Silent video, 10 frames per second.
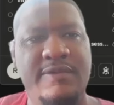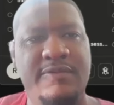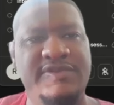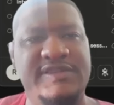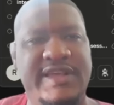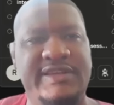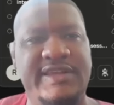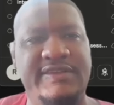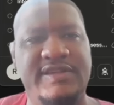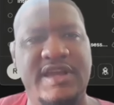We'll select
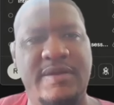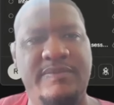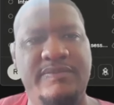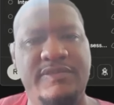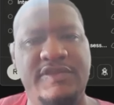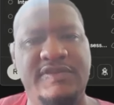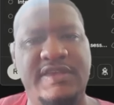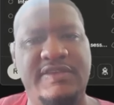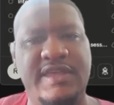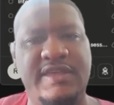Desktop, because
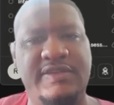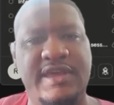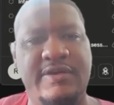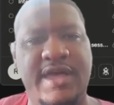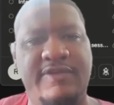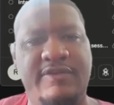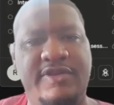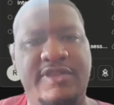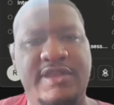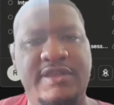that'll have
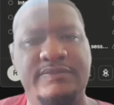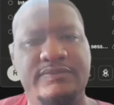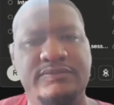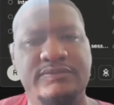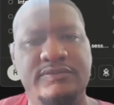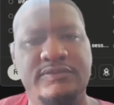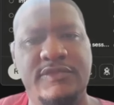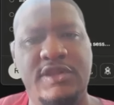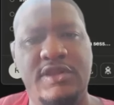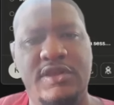everything.
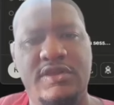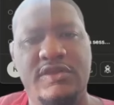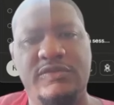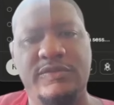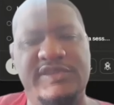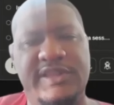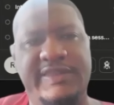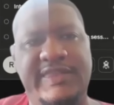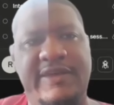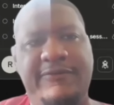So we'll
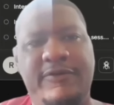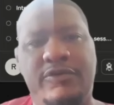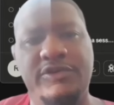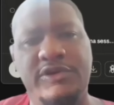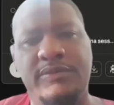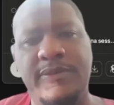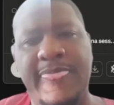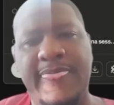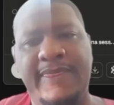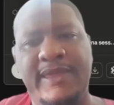select that folder,
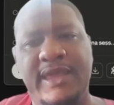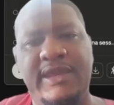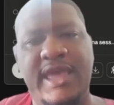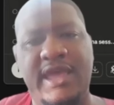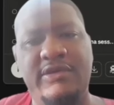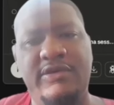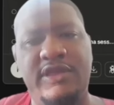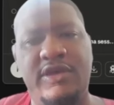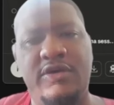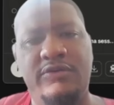and now you're in
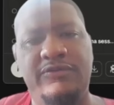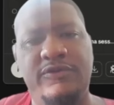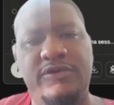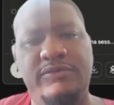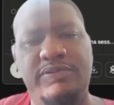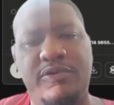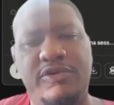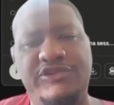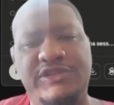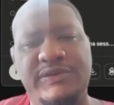the code
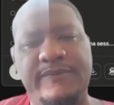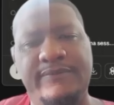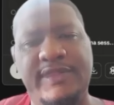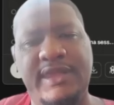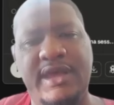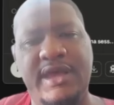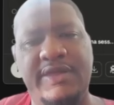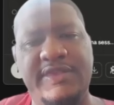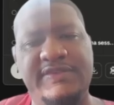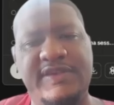portion.
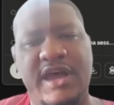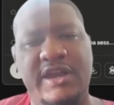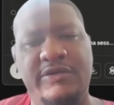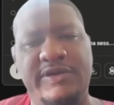This auto